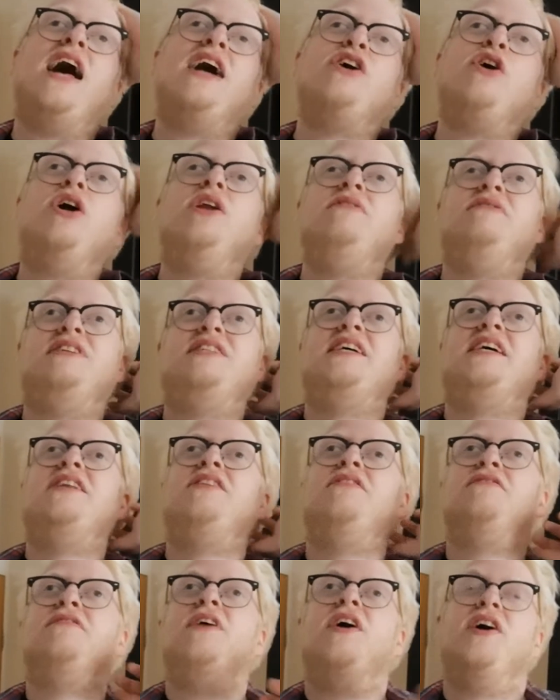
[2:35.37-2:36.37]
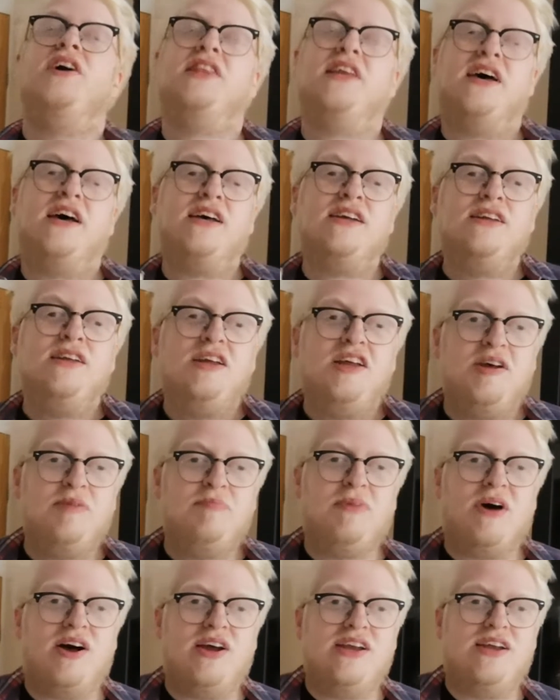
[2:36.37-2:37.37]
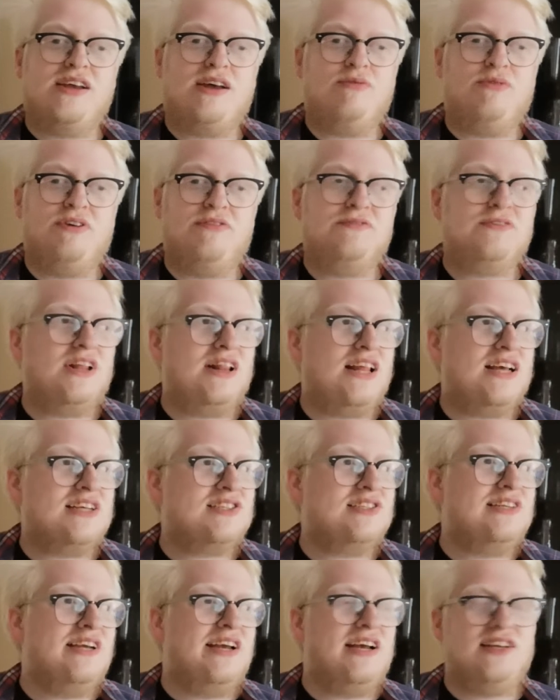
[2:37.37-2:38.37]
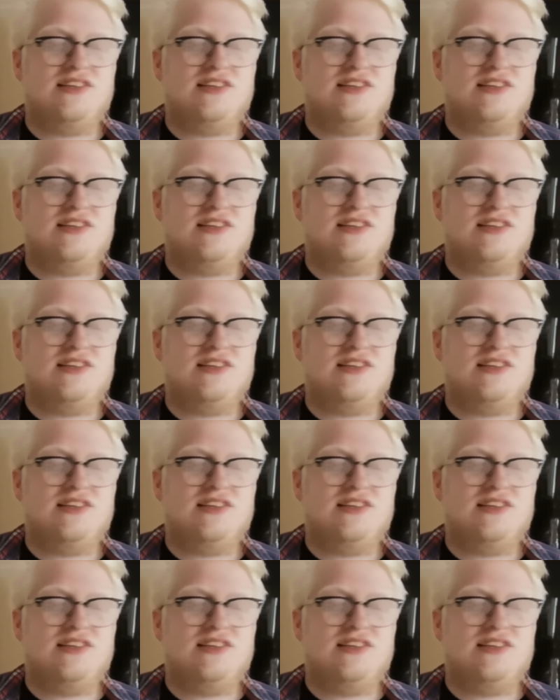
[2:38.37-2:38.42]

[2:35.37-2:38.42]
can't even dignify that with classing it